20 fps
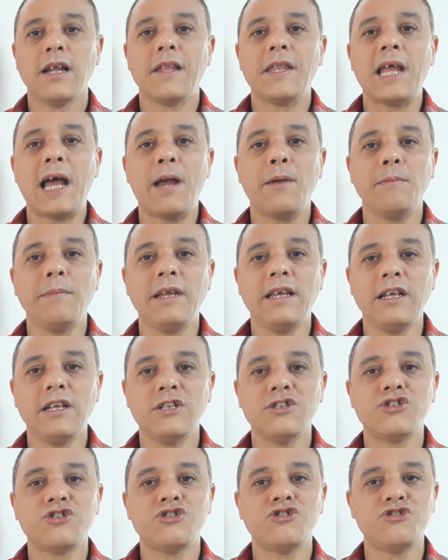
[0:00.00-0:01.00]
That
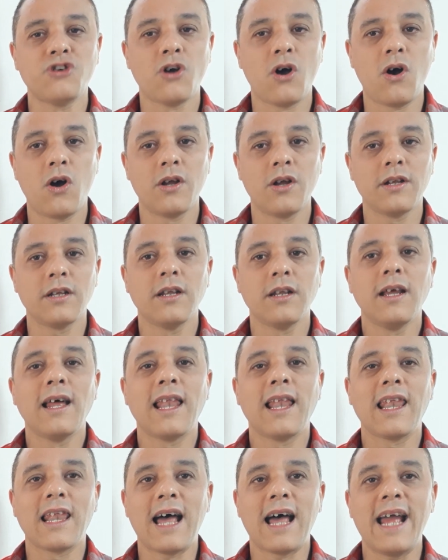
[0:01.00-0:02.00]
means John
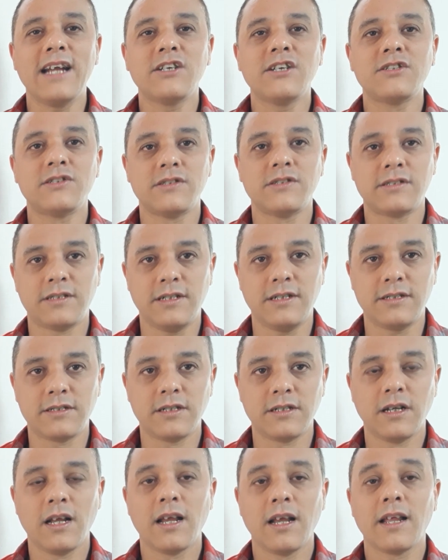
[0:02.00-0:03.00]
likes to sit
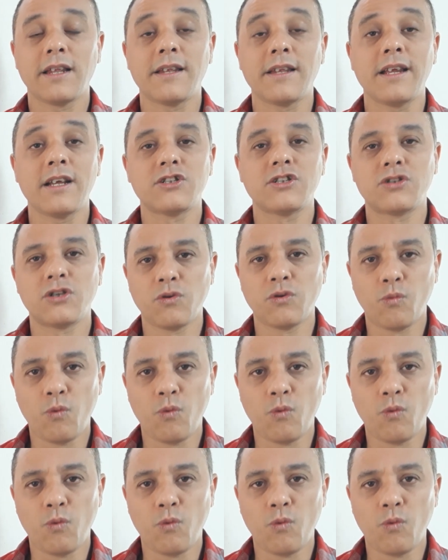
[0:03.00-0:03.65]
next to the